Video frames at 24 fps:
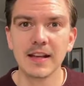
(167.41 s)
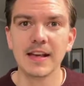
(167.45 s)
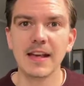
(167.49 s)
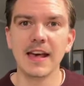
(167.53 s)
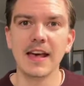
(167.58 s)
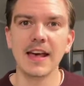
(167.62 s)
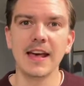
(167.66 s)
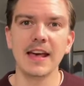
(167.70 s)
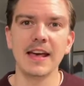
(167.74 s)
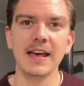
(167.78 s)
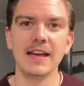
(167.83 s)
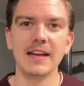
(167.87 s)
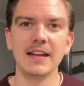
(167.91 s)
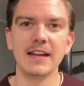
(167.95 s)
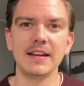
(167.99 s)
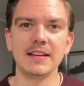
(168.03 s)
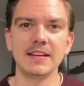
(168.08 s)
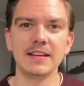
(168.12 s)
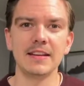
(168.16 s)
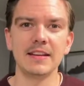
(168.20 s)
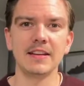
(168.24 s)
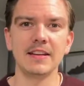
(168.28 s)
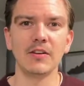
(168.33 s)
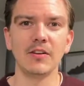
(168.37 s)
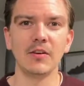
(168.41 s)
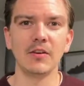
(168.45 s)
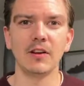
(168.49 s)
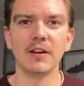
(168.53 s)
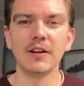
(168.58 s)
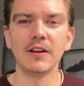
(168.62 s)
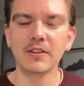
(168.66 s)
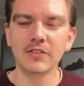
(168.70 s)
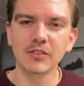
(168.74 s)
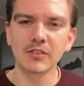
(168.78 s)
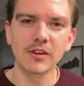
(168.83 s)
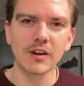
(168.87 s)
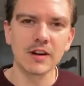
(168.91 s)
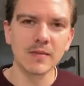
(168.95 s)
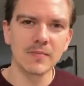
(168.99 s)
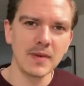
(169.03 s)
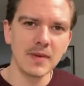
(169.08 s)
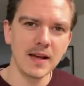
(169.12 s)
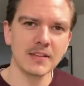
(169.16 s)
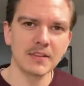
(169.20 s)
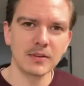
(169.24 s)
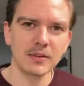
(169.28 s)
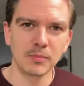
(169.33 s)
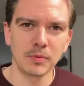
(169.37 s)
And on Instagram,
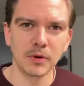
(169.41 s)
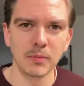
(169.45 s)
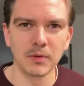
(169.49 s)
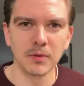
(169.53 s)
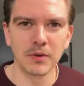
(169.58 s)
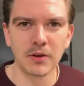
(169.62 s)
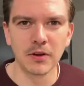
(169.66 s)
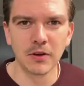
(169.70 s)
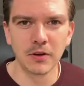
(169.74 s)
as you probably know,